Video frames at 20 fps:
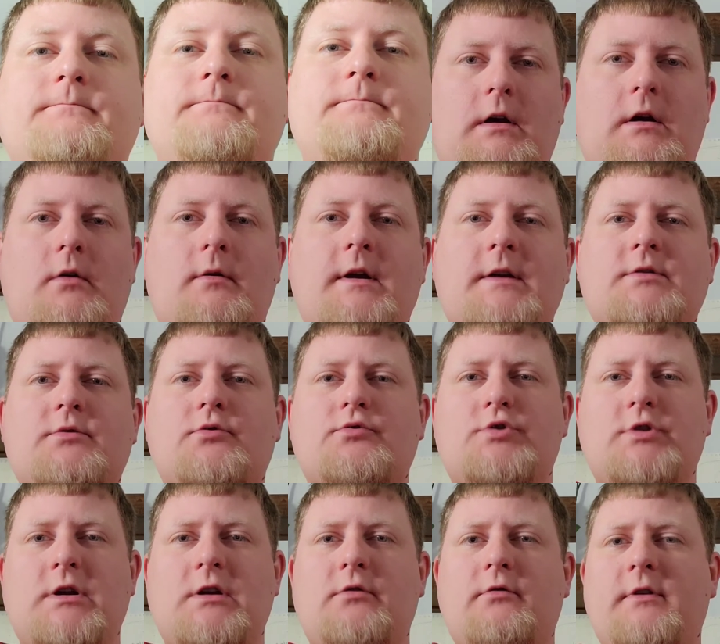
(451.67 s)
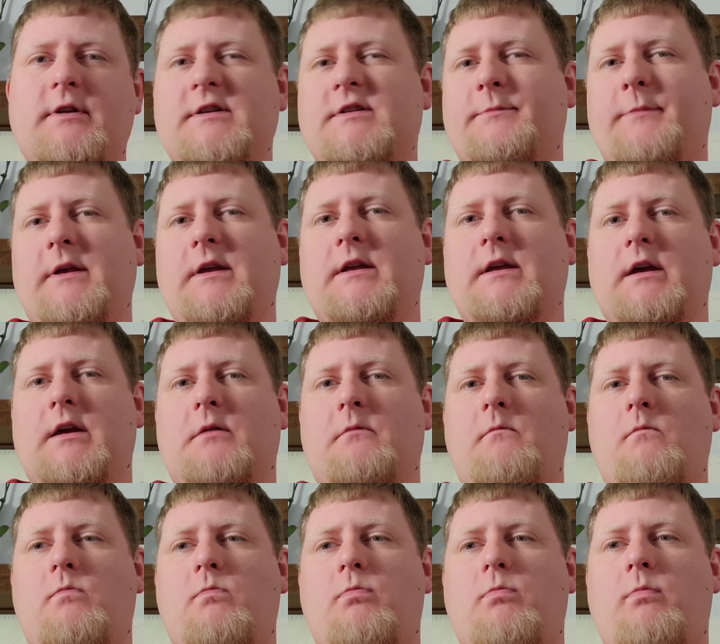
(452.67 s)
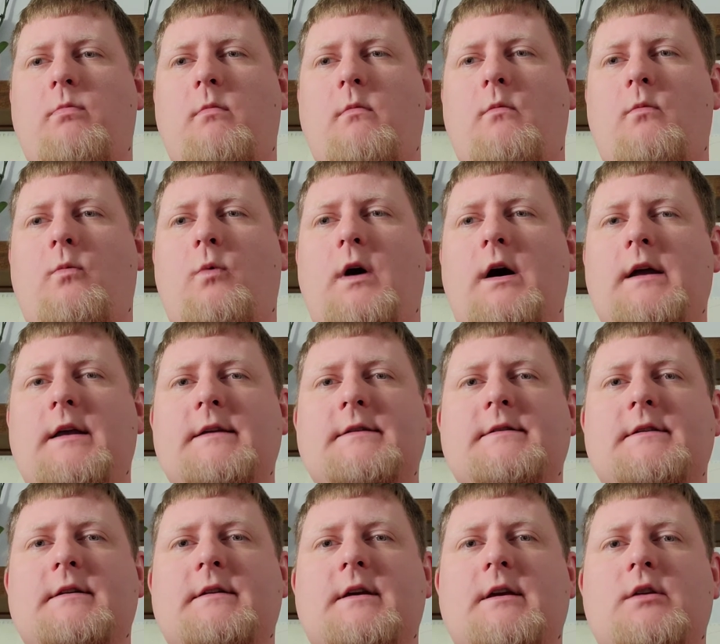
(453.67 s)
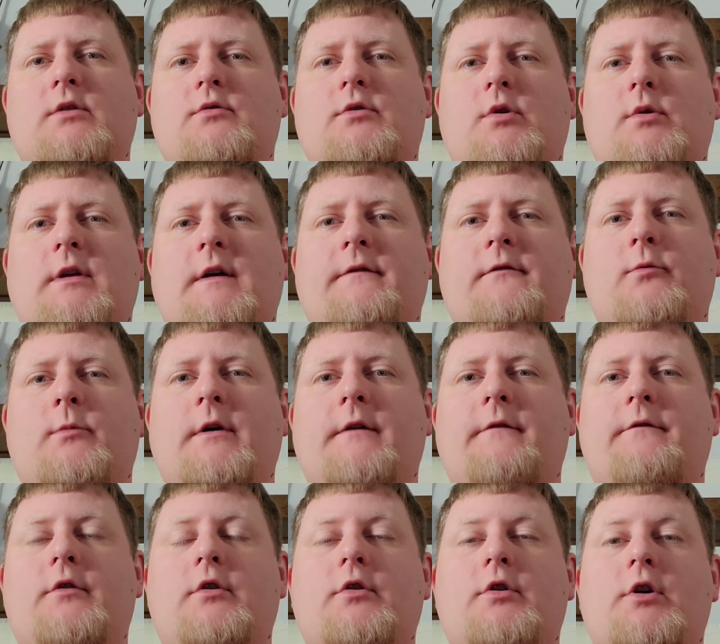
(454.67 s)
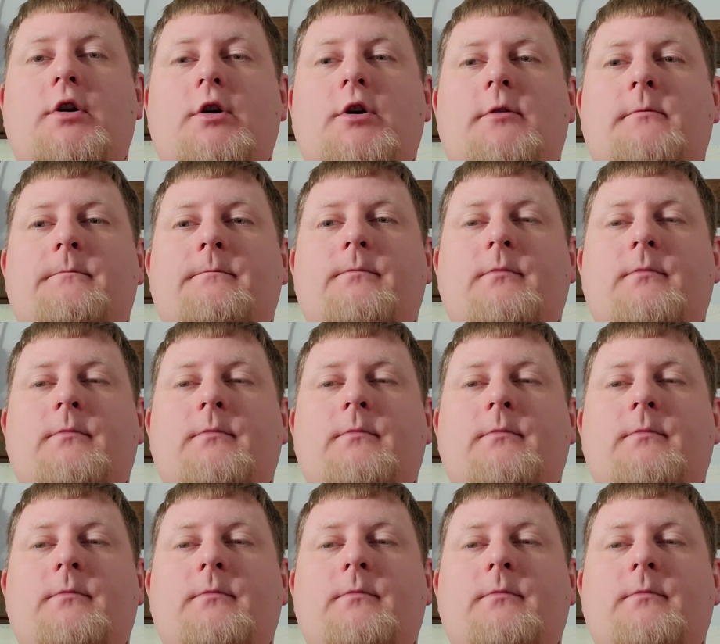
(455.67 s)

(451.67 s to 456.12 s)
Okay, so generally speaking, why is it that you don't have to wait for your car?